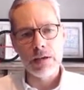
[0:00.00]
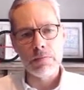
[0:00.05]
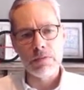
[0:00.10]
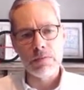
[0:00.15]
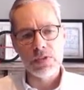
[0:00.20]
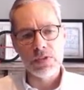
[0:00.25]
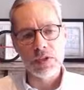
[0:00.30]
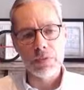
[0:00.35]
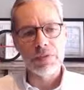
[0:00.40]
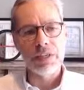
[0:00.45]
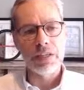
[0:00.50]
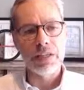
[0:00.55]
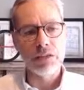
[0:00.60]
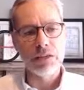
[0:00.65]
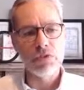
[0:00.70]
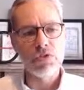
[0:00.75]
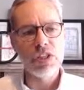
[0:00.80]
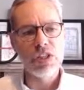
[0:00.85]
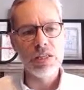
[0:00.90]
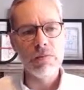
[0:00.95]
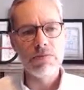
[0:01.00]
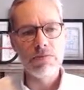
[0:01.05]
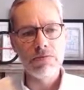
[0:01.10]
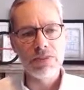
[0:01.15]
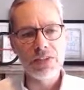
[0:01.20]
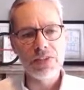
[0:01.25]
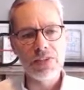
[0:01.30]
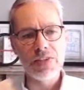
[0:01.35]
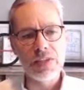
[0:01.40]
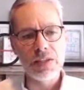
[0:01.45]
something that really
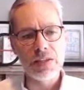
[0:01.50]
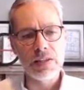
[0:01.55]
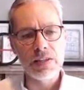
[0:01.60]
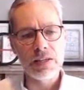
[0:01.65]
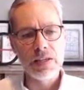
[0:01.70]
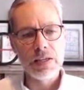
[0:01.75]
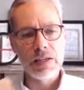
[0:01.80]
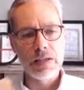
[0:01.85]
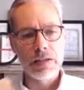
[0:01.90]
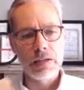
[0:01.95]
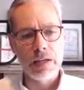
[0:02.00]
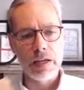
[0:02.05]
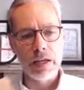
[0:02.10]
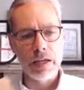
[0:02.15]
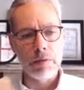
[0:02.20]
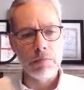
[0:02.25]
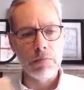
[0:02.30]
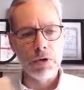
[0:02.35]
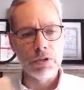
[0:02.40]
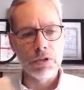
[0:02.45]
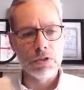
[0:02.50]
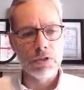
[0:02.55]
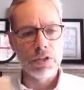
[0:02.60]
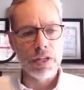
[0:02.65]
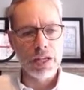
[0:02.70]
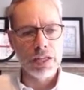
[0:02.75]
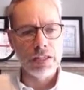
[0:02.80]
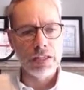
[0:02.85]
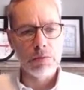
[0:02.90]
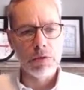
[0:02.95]
fits in a modern
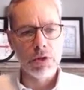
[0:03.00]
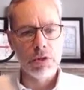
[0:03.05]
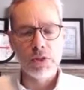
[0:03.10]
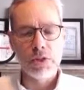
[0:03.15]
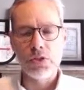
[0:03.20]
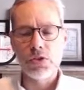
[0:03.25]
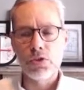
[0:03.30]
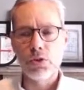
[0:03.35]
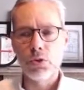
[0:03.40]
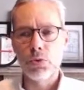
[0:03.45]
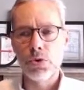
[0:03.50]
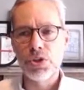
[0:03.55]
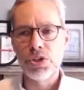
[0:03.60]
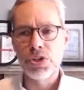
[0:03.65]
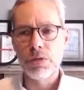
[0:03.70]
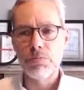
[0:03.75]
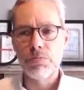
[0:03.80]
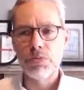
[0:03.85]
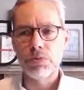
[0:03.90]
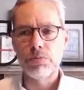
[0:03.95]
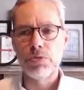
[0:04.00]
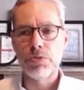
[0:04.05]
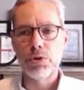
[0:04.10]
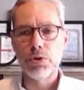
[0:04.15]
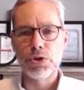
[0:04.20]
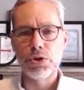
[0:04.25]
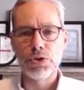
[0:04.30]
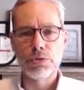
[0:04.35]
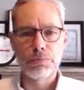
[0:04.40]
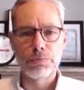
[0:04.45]
antibiotic stewardship
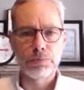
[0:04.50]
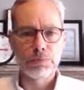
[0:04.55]
approach.